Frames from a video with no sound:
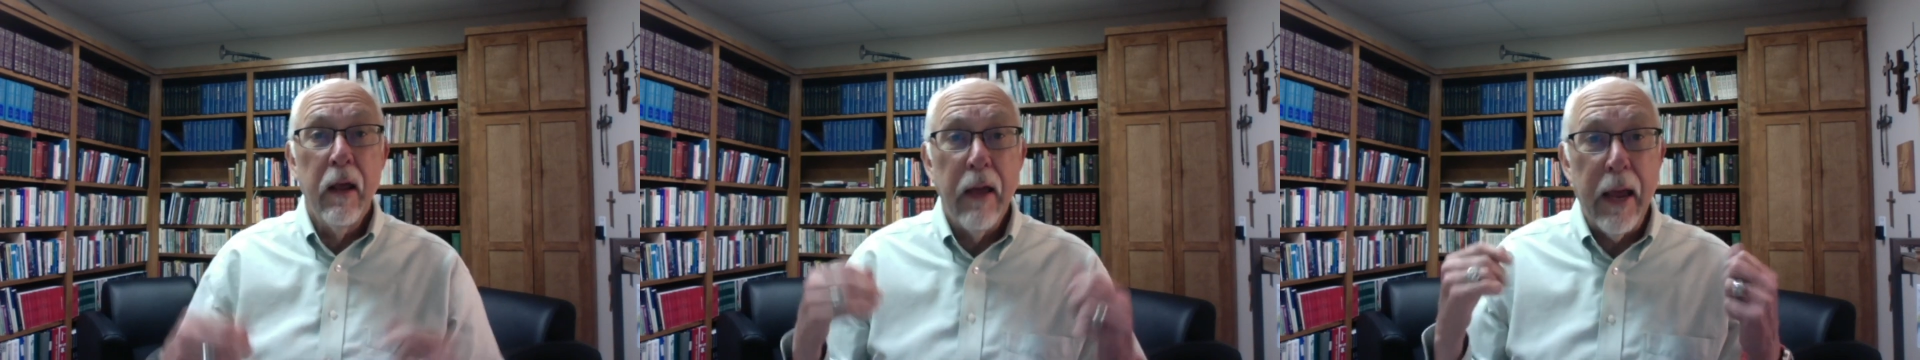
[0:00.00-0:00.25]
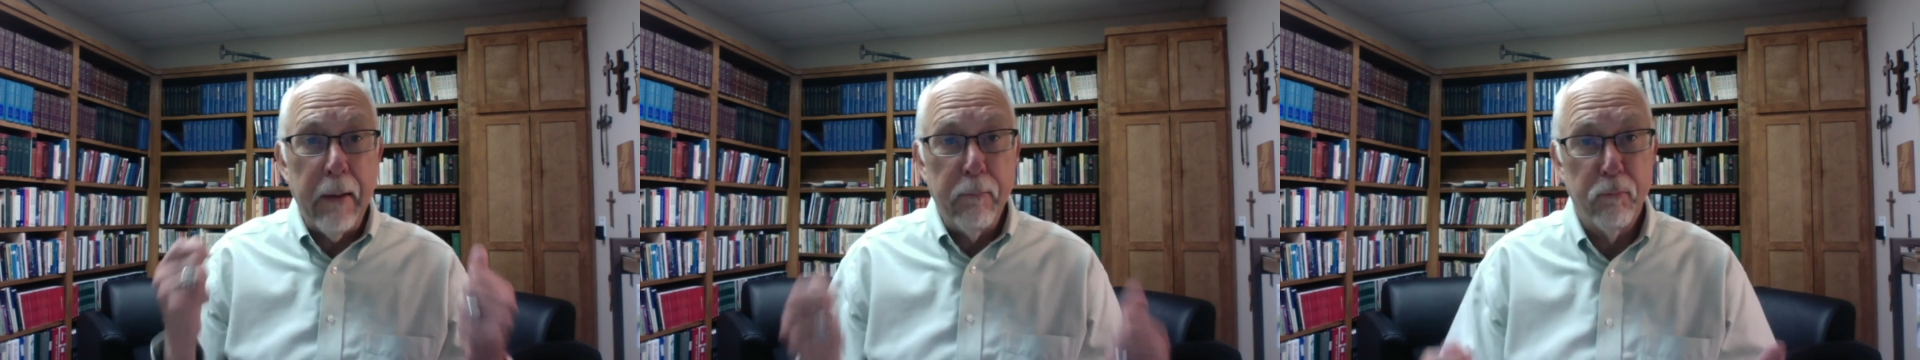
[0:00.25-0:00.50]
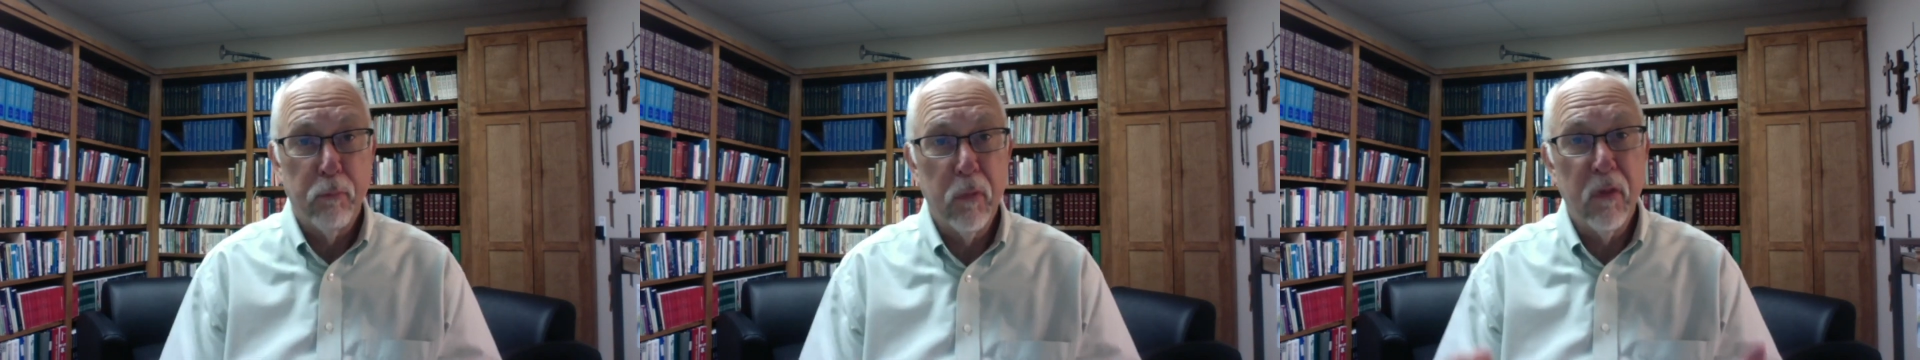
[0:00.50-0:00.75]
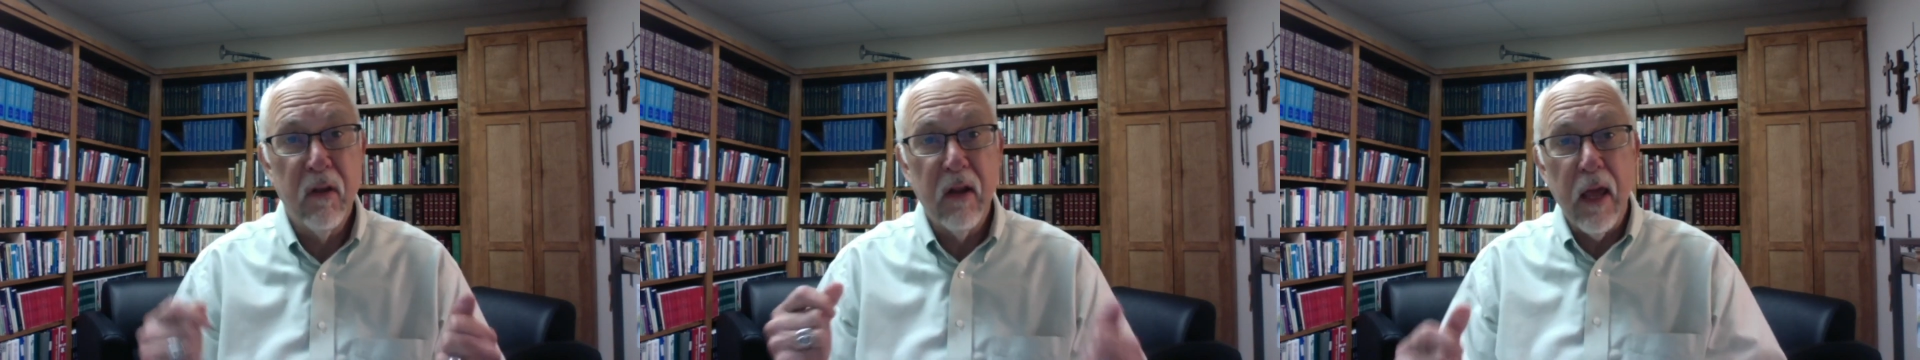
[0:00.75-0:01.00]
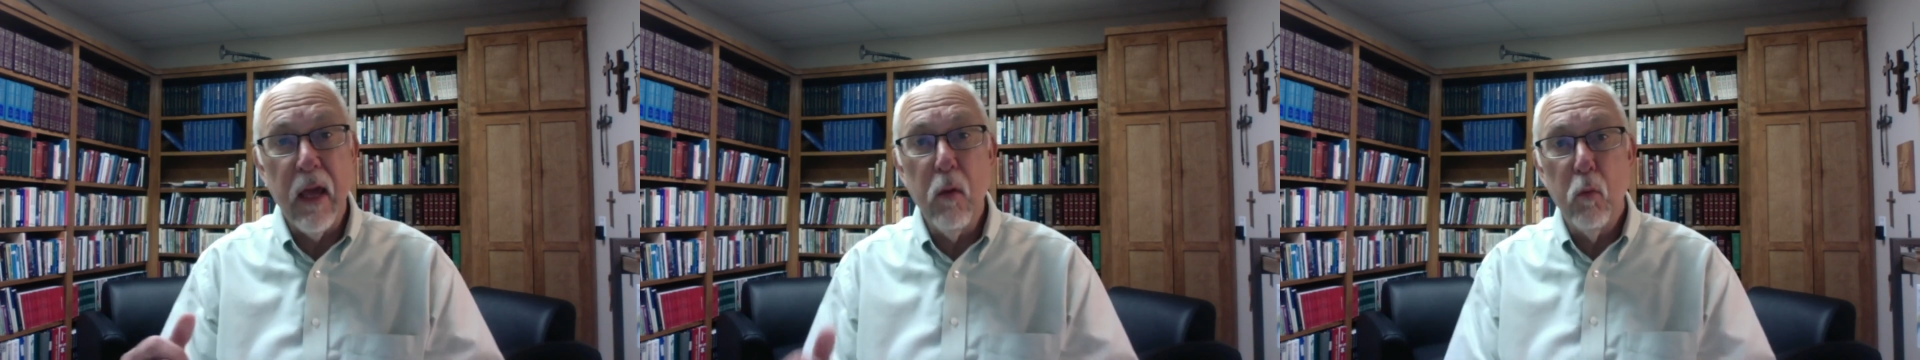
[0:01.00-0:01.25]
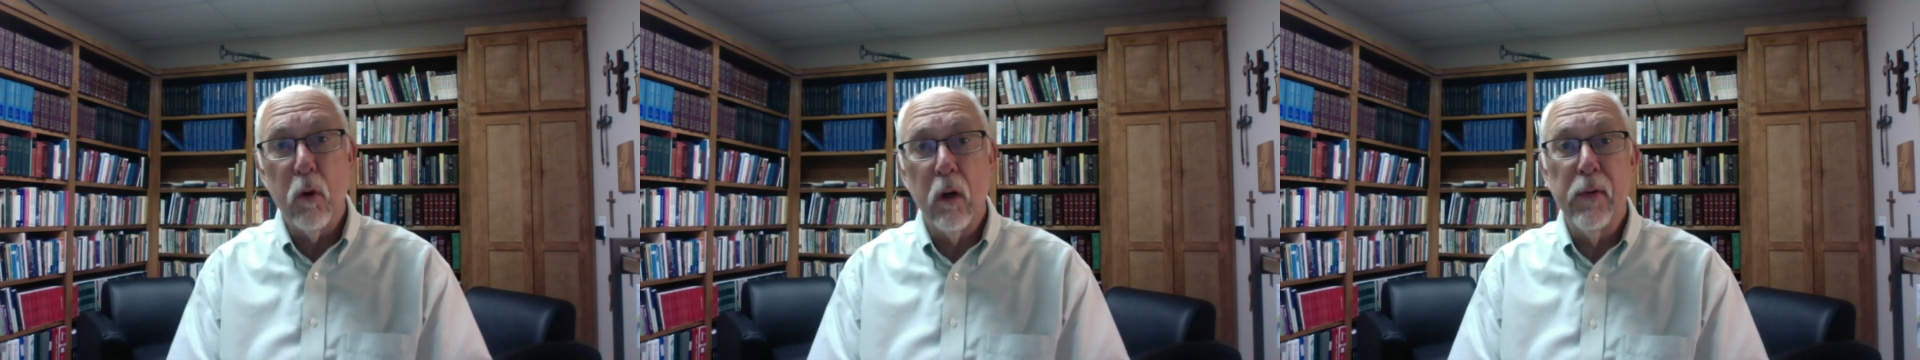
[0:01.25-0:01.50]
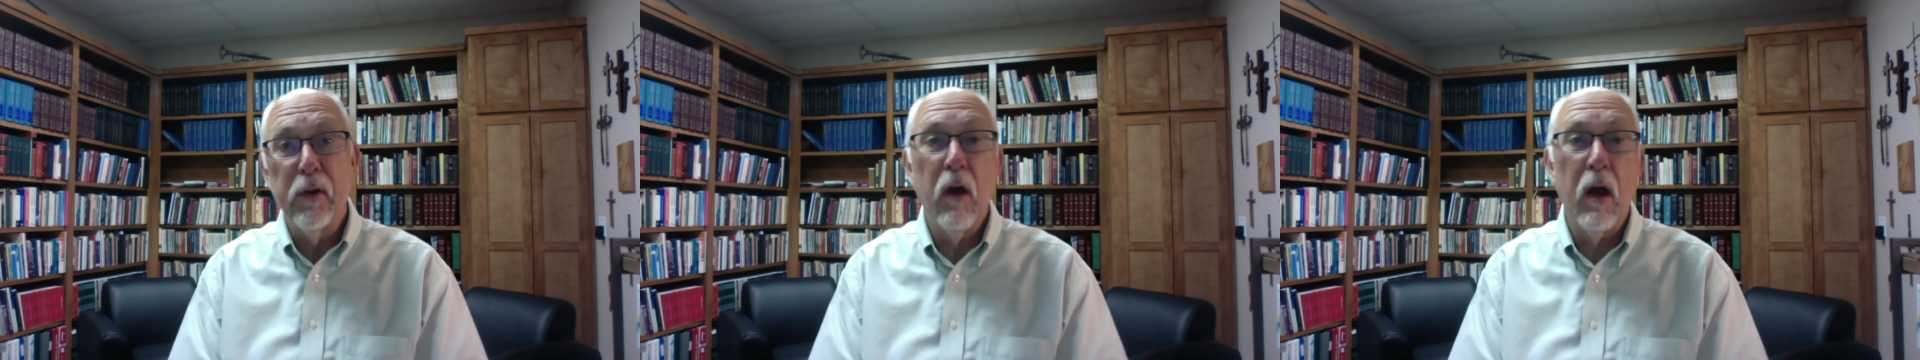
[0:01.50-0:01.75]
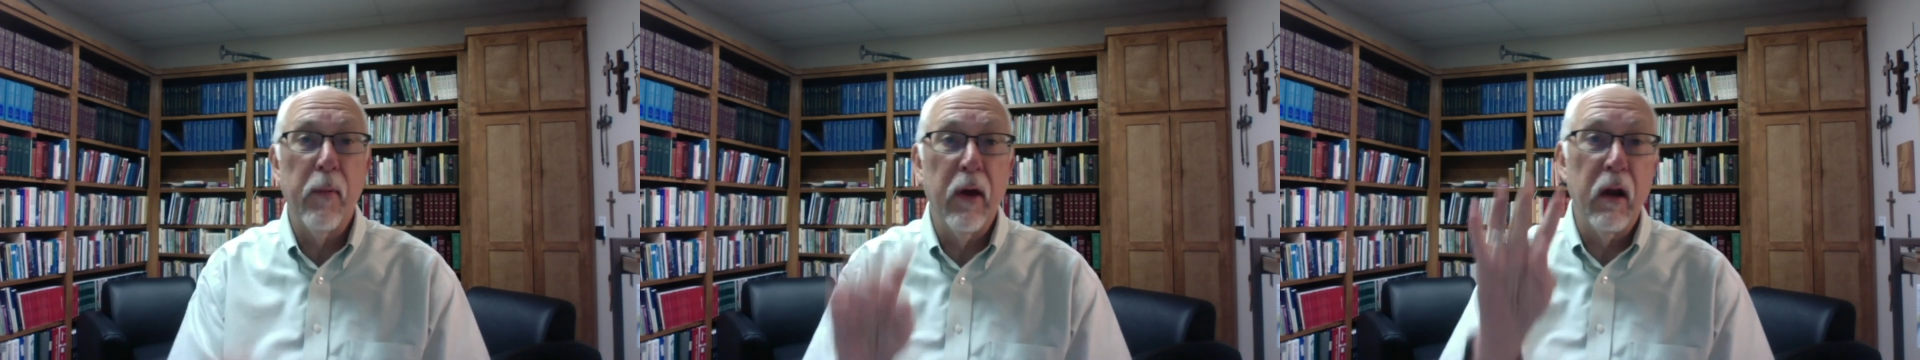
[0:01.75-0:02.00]
Hey, today we're going to be
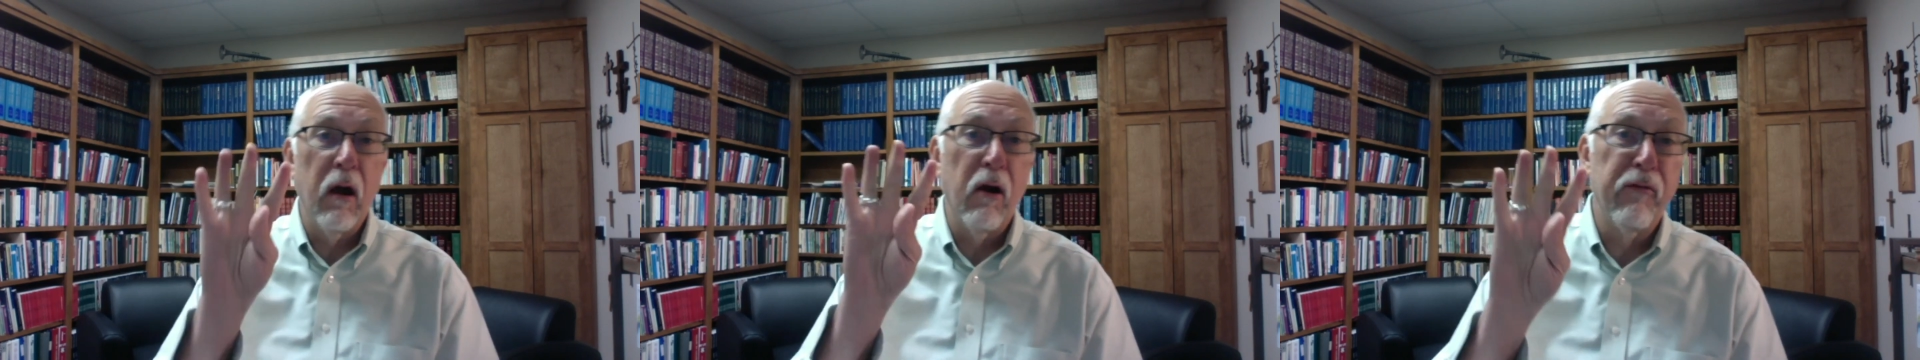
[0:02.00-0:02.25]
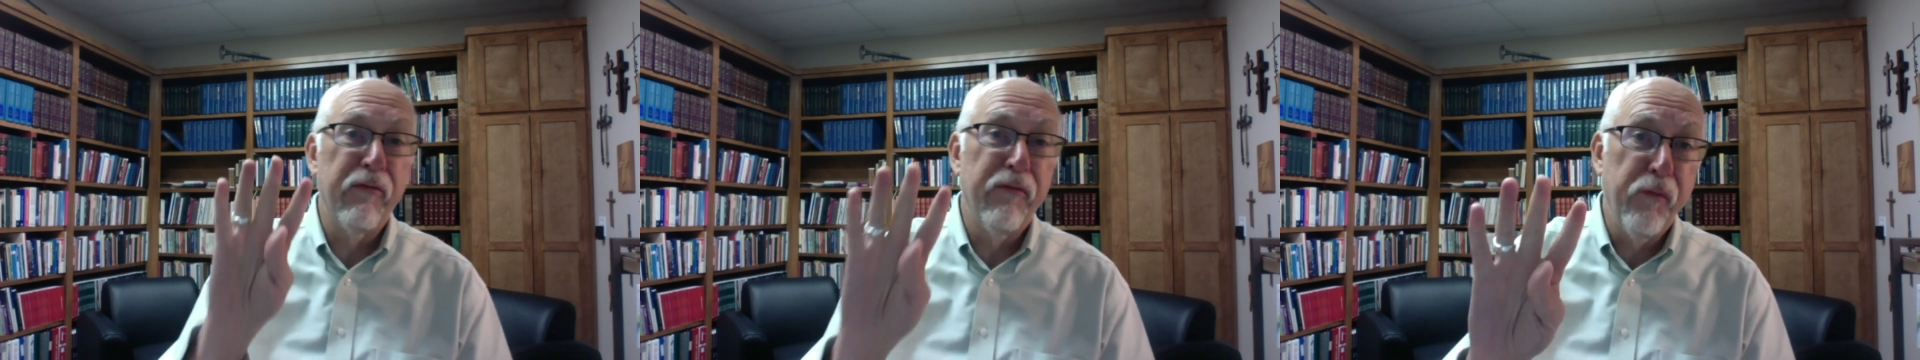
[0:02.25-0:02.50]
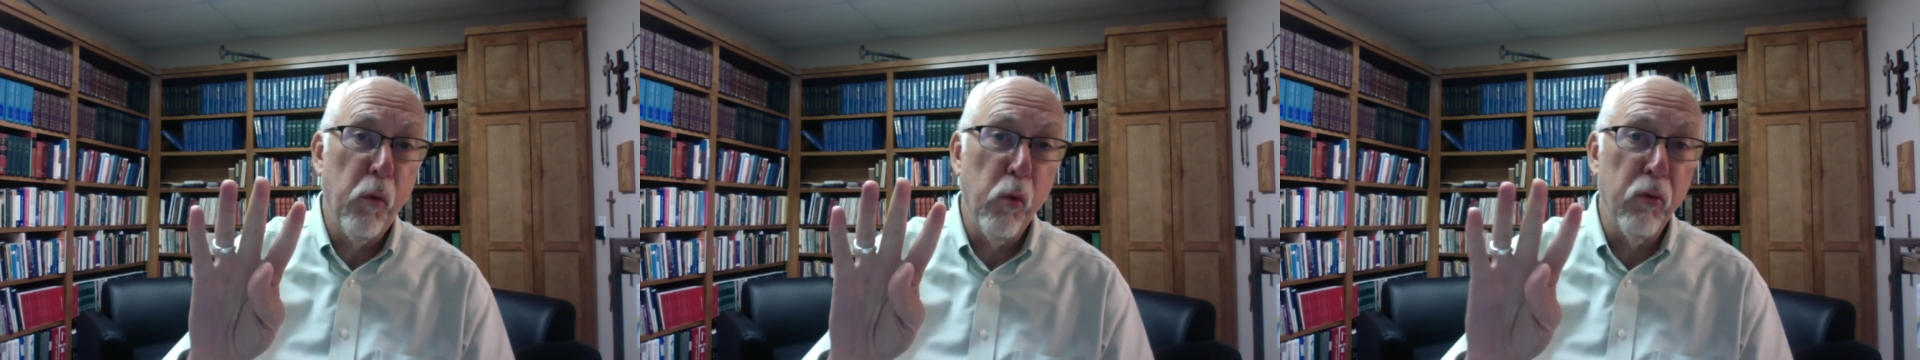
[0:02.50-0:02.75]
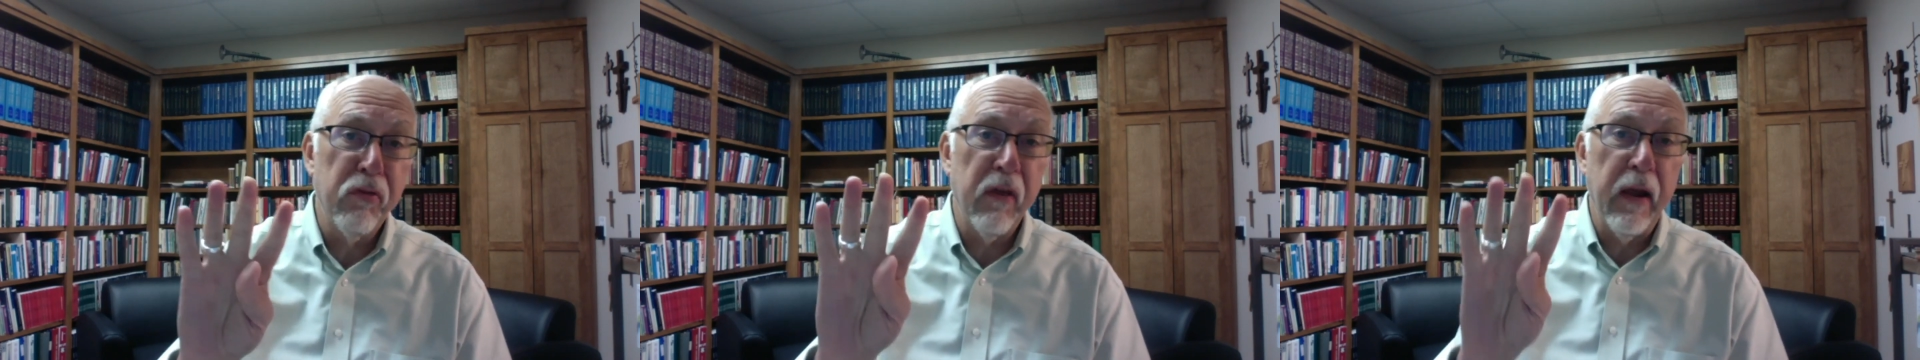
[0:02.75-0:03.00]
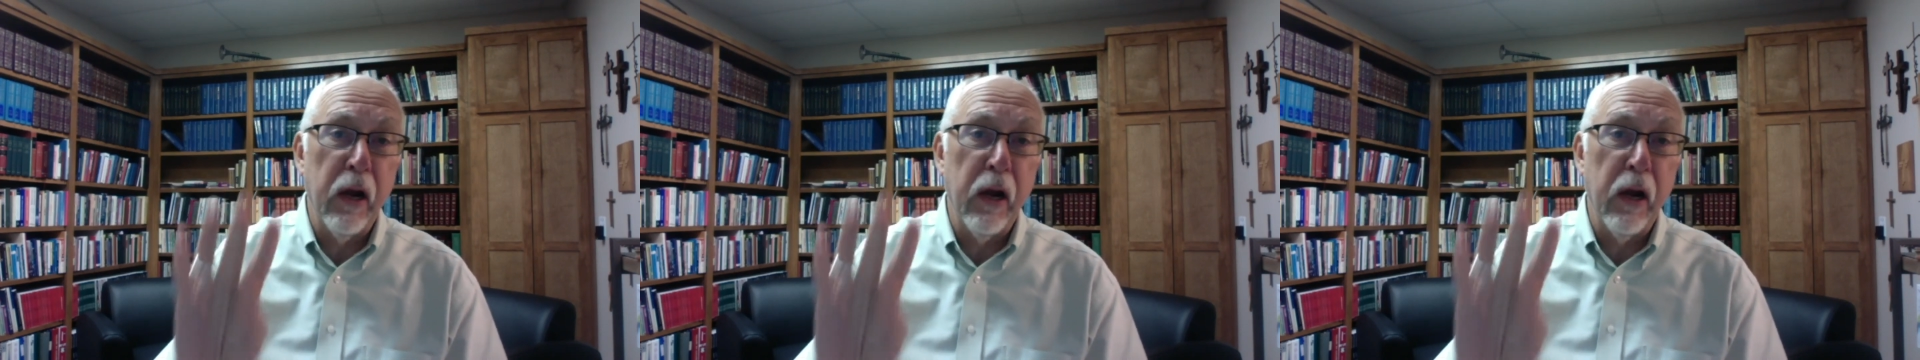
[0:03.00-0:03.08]
talking about our fourth